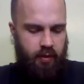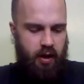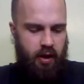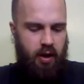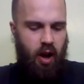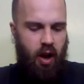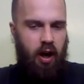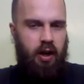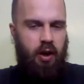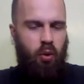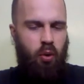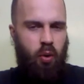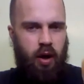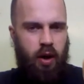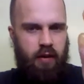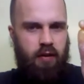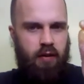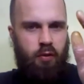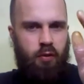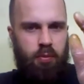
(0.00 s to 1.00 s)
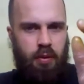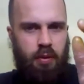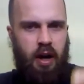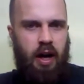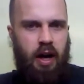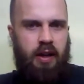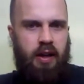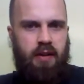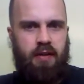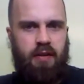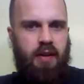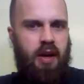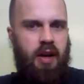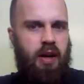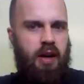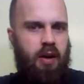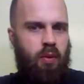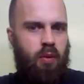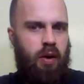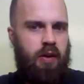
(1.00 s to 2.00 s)
not quite super hot
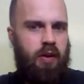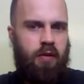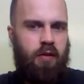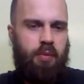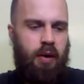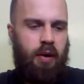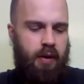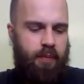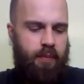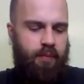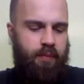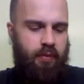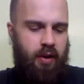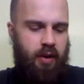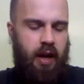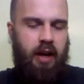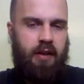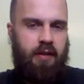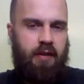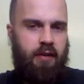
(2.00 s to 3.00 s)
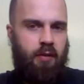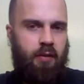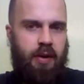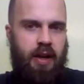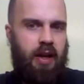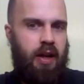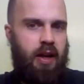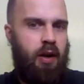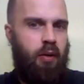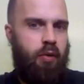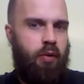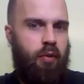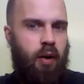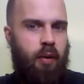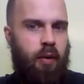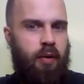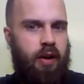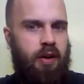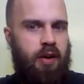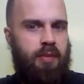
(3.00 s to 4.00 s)
ones, but I got so many to go
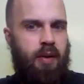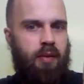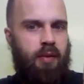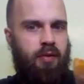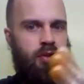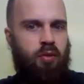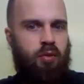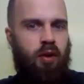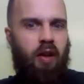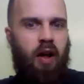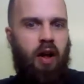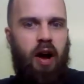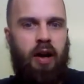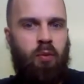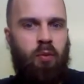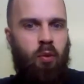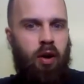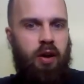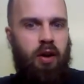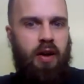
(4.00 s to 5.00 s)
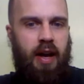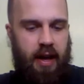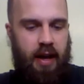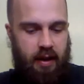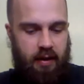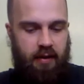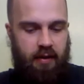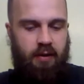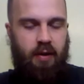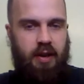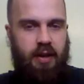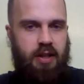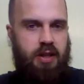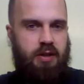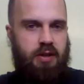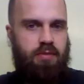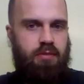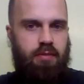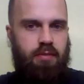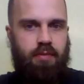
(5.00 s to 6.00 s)
through. I wanted to be able to do a lot in one day, and so I
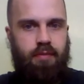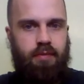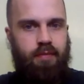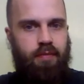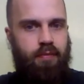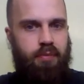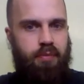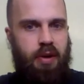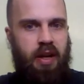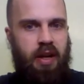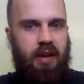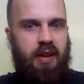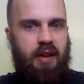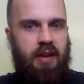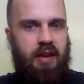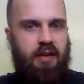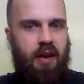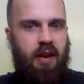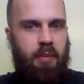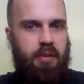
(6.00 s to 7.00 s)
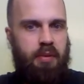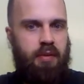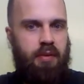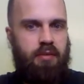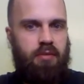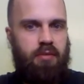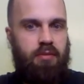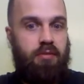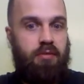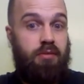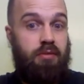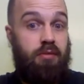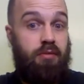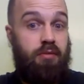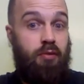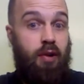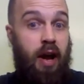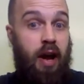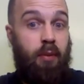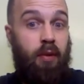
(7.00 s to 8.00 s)
just picked these up and
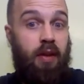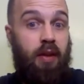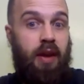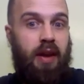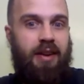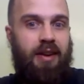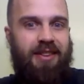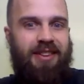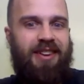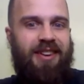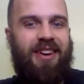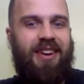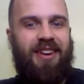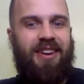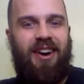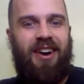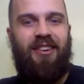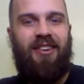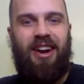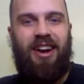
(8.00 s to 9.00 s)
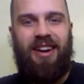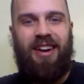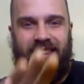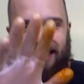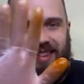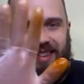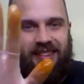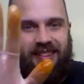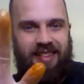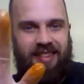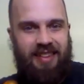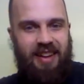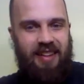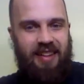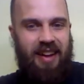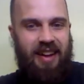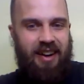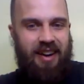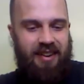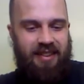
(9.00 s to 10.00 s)
ran with it. Alright, see you
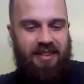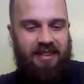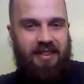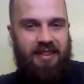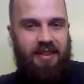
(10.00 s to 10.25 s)
later.